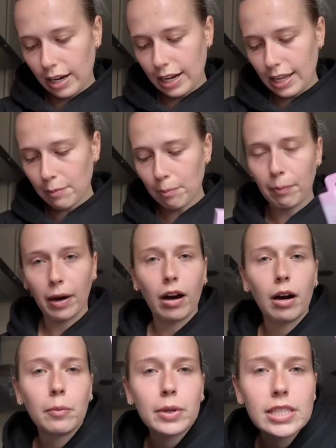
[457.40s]
lip
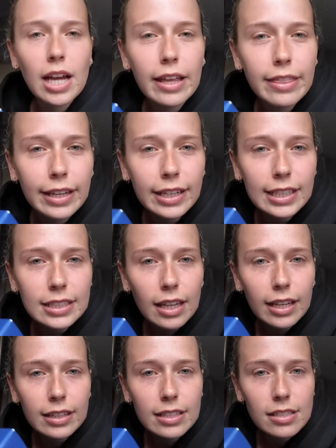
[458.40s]
balm, which I think is
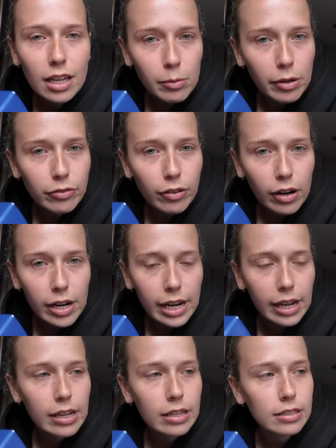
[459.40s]
like the Summer
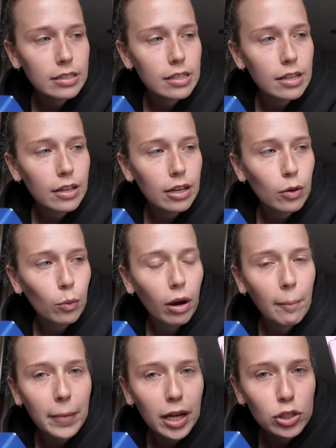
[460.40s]
Fridays
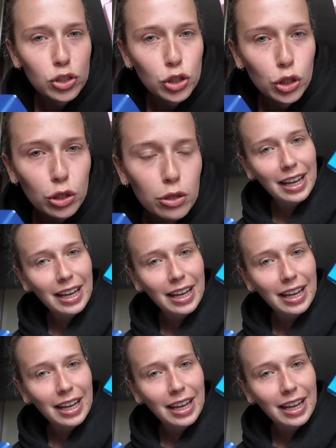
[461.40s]
one, but a dupe.